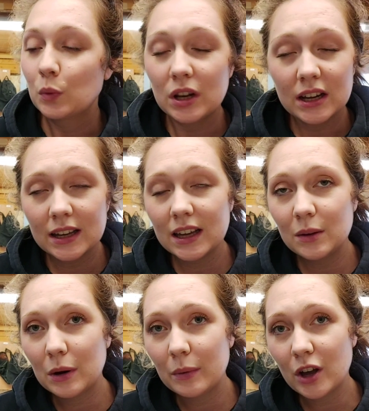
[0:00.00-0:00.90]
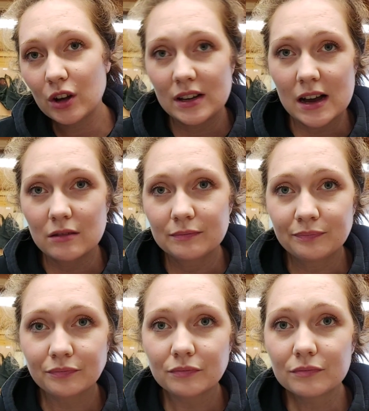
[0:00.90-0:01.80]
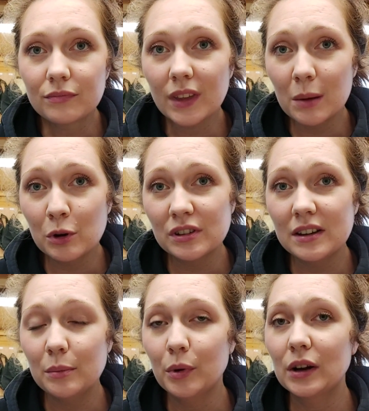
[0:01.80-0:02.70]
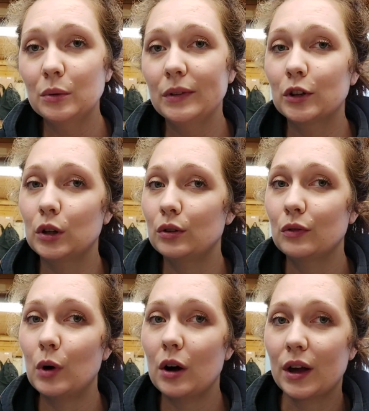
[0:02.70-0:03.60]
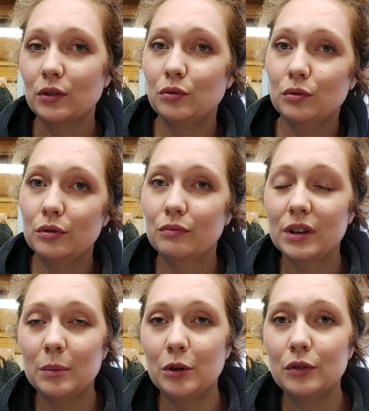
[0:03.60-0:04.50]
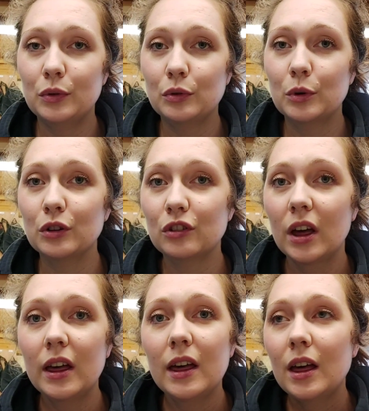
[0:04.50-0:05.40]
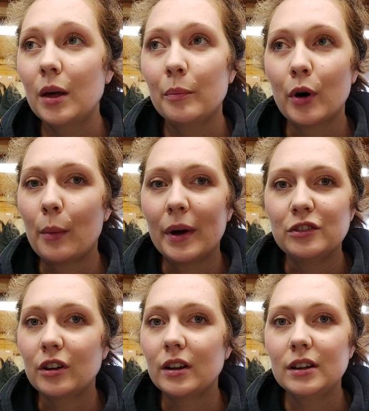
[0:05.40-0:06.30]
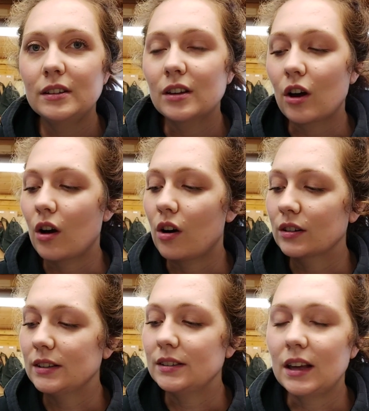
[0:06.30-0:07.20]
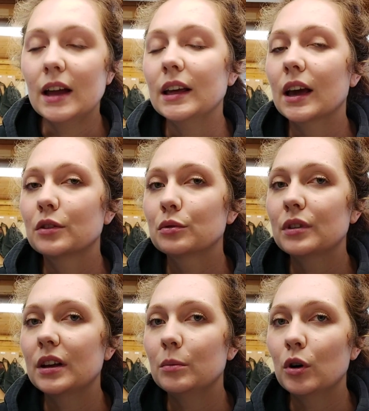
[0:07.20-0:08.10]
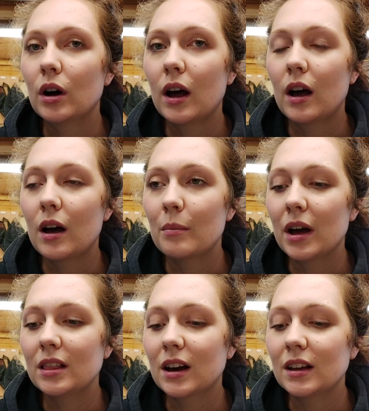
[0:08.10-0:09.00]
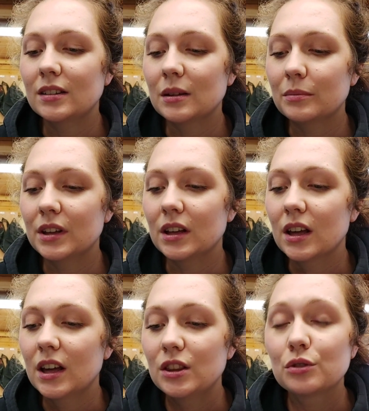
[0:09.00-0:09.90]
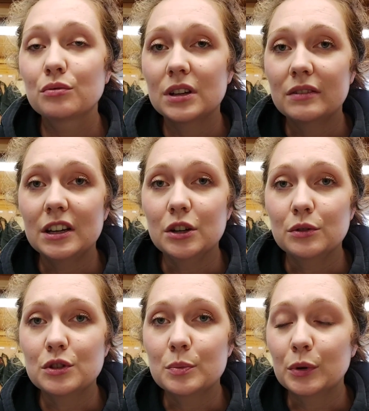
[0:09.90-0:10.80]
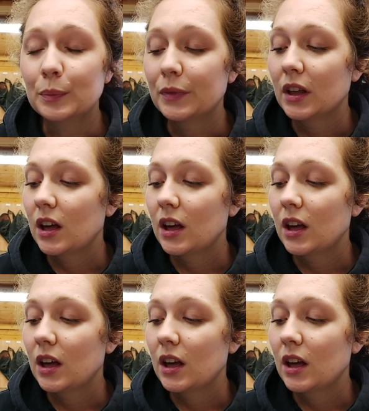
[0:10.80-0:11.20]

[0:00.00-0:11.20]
We're lucky where we are now. In Moss End in Bracknell, we've got lots of wild kestrels, really beautiful to watch. But on my journeys, I hardly see any kestrels anymore. And that is something that's really, really noticeable.